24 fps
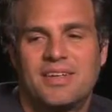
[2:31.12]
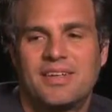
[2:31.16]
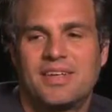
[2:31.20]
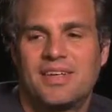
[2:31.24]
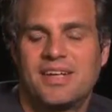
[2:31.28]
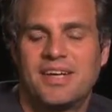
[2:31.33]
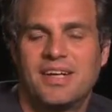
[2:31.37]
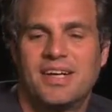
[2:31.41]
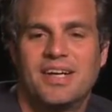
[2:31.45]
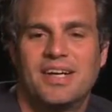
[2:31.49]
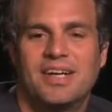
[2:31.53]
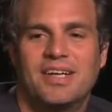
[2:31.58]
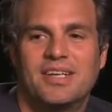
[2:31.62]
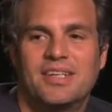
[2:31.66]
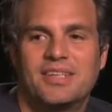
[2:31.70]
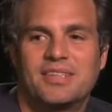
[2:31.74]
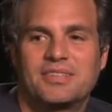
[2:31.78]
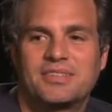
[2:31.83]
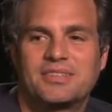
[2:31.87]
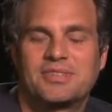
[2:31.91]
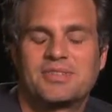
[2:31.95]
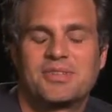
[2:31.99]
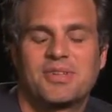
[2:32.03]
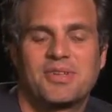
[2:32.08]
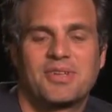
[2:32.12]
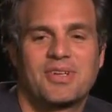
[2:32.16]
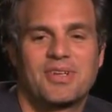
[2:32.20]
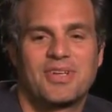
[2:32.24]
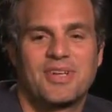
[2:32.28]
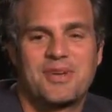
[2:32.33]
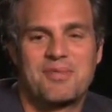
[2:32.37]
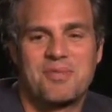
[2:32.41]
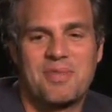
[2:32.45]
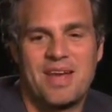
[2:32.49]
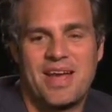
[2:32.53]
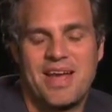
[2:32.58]
Uh, to look
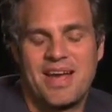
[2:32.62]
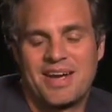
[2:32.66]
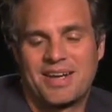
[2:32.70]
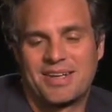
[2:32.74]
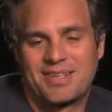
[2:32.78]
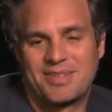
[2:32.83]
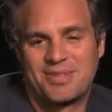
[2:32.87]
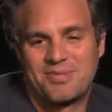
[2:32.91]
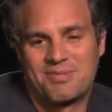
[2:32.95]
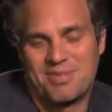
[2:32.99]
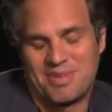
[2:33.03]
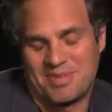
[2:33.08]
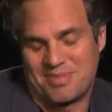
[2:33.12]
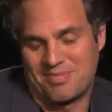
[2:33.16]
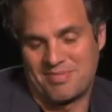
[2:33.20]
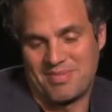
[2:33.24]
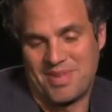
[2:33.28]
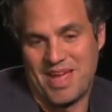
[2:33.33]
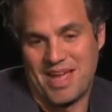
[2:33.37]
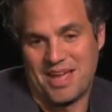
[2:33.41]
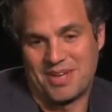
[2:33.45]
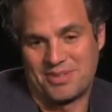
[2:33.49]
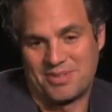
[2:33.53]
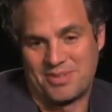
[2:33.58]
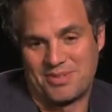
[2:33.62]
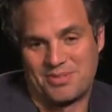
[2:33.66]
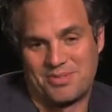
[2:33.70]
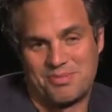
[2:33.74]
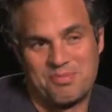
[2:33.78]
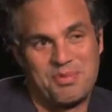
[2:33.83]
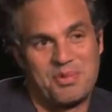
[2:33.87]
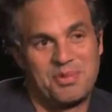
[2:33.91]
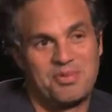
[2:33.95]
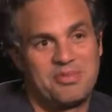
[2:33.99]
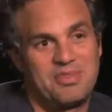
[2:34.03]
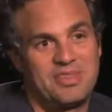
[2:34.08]
up actor, actors'
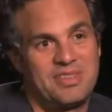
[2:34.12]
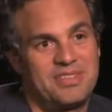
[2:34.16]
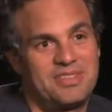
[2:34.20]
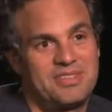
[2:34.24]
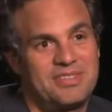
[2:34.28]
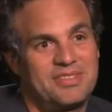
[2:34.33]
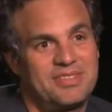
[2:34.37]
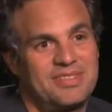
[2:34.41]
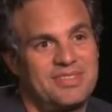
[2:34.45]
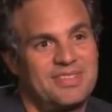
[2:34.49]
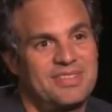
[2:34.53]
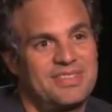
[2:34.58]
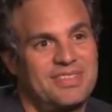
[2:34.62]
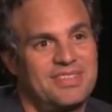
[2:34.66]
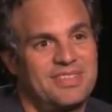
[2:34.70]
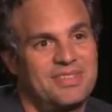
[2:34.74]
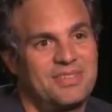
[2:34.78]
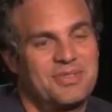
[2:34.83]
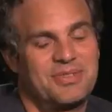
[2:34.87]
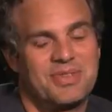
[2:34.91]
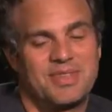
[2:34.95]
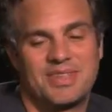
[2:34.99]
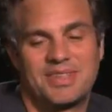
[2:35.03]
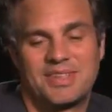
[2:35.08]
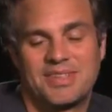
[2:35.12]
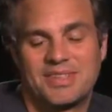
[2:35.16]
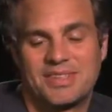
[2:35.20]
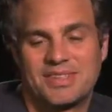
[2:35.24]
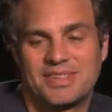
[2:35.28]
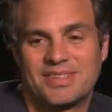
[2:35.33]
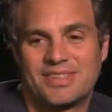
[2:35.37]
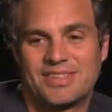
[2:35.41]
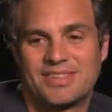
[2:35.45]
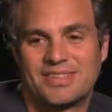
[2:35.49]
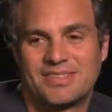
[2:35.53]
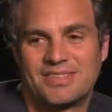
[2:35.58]
movies, to uh,
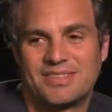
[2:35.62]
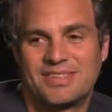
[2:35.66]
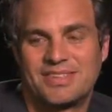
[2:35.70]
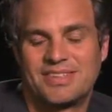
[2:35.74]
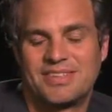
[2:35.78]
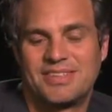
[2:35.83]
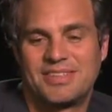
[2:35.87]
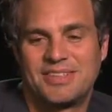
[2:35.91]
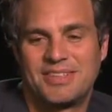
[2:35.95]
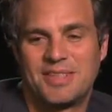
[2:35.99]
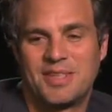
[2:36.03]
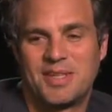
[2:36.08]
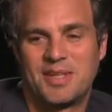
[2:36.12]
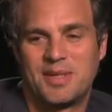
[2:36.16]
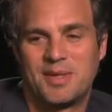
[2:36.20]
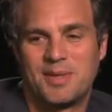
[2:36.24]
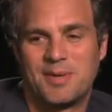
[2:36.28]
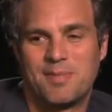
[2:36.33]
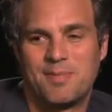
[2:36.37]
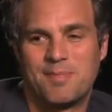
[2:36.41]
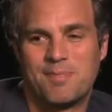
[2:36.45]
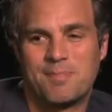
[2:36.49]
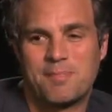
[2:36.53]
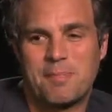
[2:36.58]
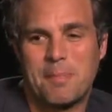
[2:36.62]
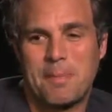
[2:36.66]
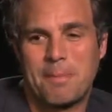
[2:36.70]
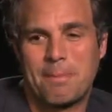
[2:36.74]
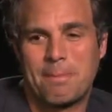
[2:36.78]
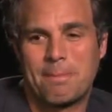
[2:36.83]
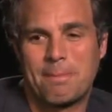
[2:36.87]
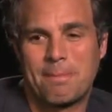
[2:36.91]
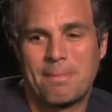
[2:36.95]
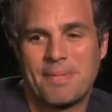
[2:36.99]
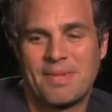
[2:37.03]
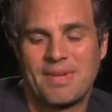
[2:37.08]
see um,
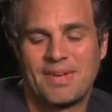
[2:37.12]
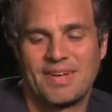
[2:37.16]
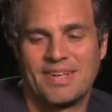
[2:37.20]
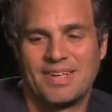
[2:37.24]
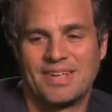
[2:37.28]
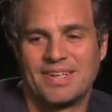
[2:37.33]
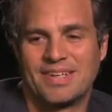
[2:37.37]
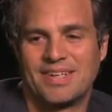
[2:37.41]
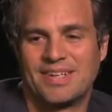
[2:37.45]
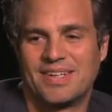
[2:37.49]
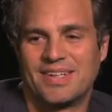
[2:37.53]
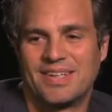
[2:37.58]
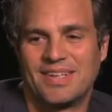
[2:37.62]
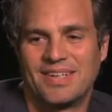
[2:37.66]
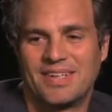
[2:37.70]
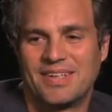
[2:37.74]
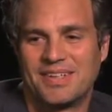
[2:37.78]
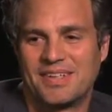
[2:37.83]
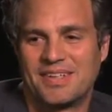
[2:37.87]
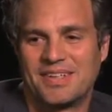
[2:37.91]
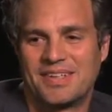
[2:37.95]
uh,